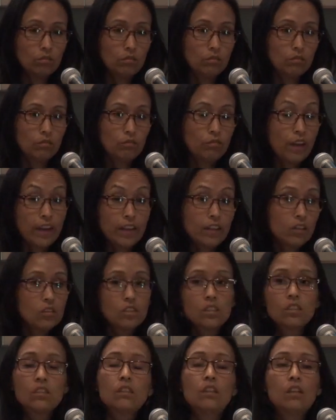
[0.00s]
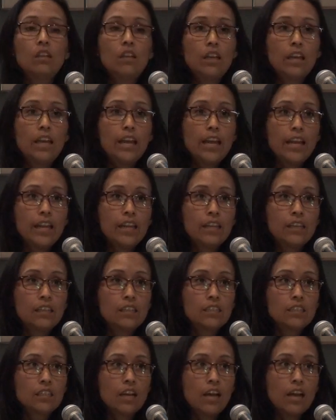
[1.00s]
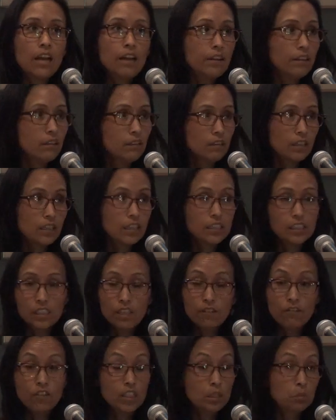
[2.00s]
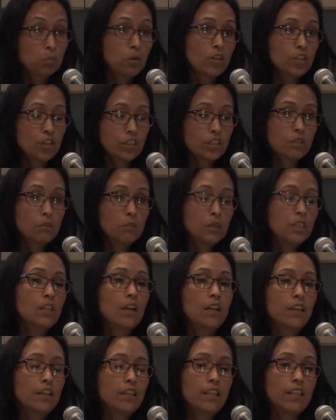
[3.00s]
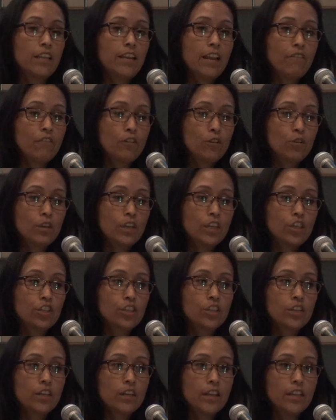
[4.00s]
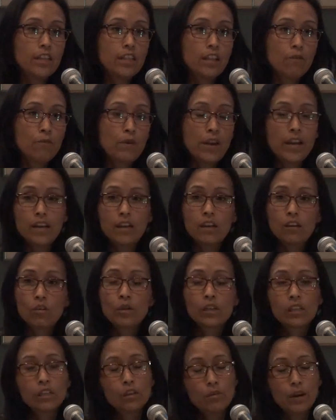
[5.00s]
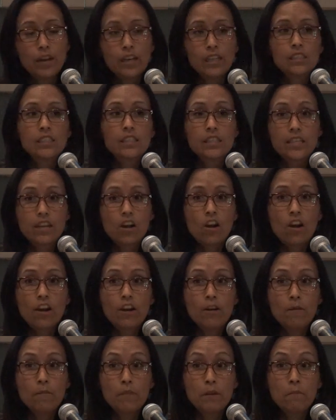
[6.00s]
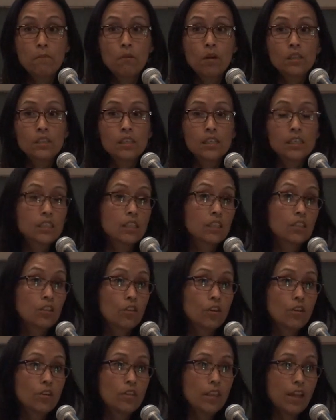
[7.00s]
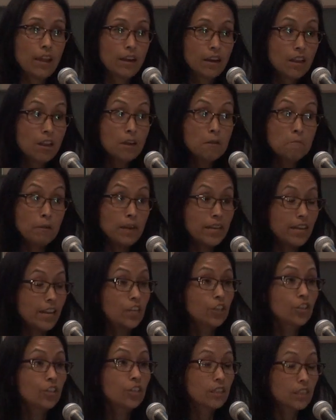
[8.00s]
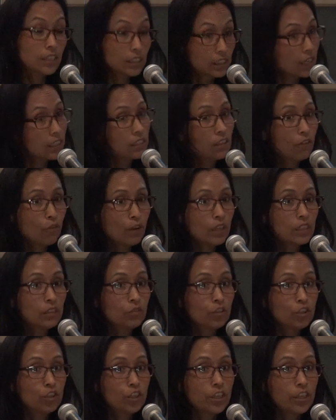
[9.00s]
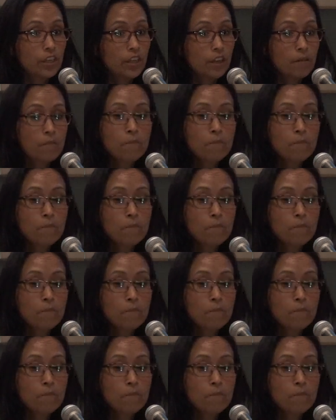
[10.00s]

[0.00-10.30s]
files. And I conceived this project to be done in the Navajo Nation, and then quickly ran into the IRB process and learned that my nation, the size of West Virginia,